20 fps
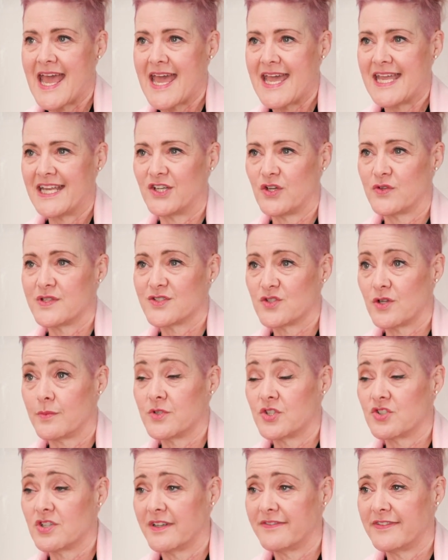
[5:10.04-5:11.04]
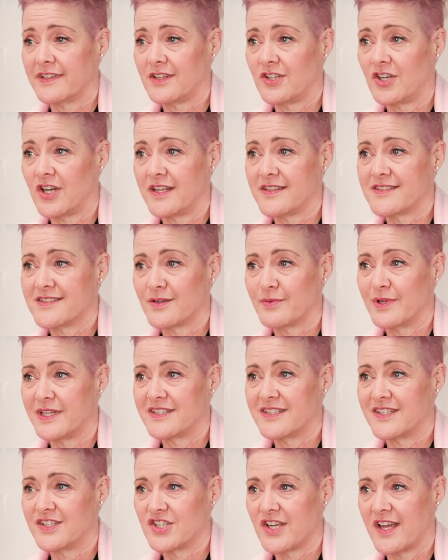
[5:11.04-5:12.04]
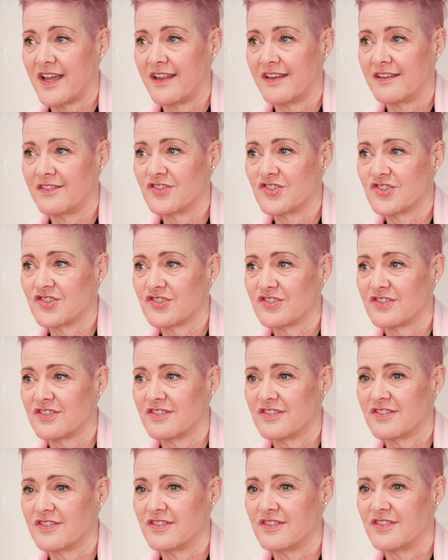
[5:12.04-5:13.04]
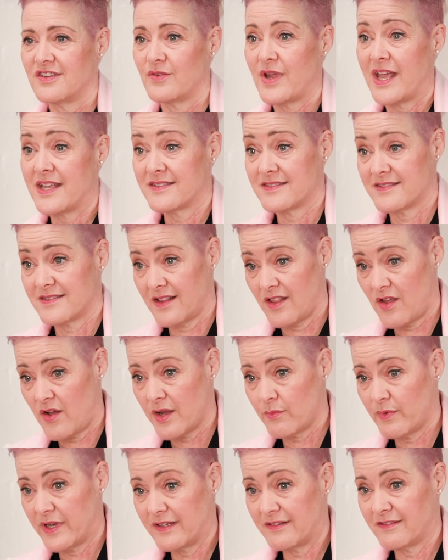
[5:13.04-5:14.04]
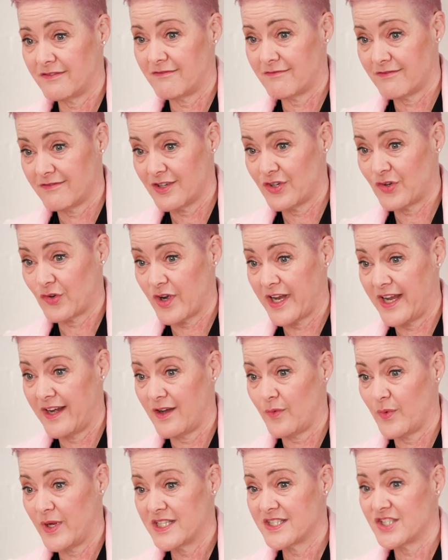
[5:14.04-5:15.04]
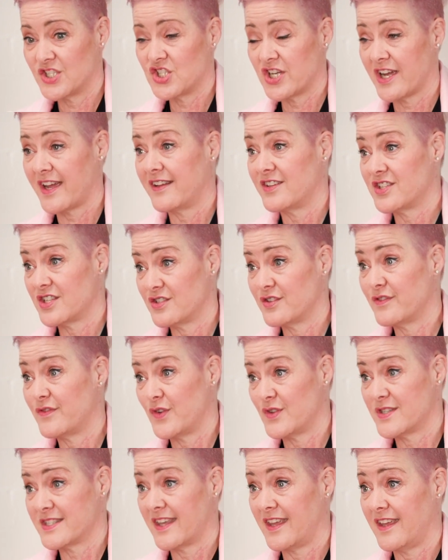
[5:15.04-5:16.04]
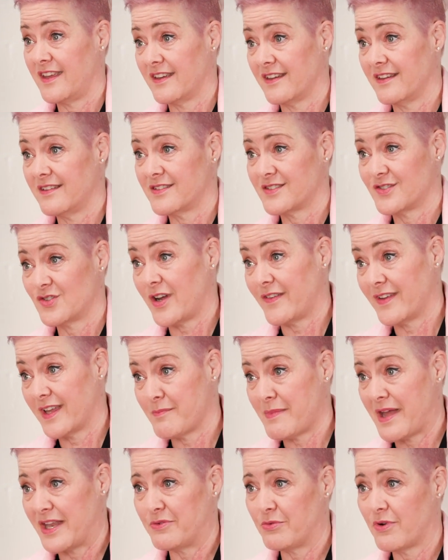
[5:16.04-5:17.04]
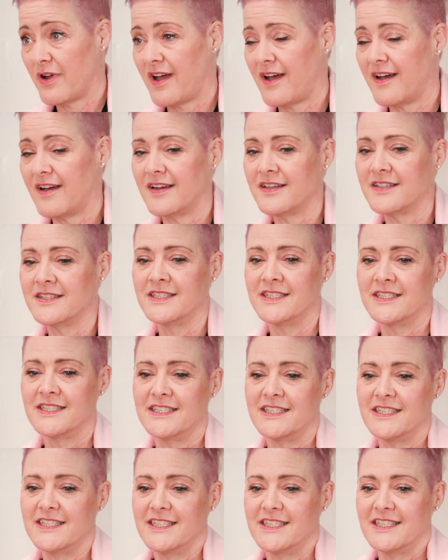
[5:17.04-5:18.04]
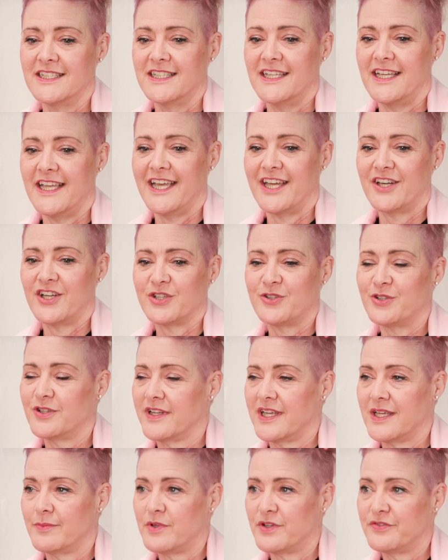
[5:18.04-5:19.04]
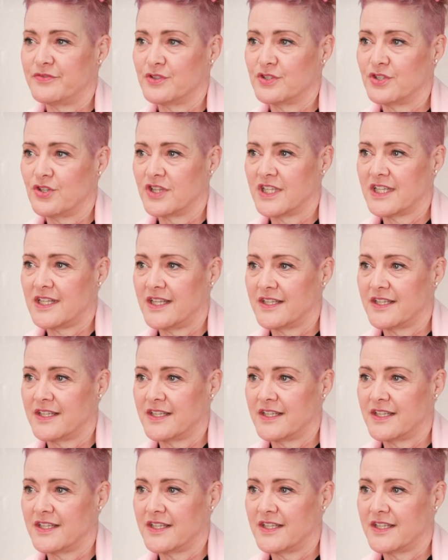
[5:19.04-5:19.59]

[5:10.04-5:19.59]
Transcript: and I was stopped at traffic lights. I went to change, as the light went green, I went to change into first gear. I was driving a manual car and I couldn't get my foot on the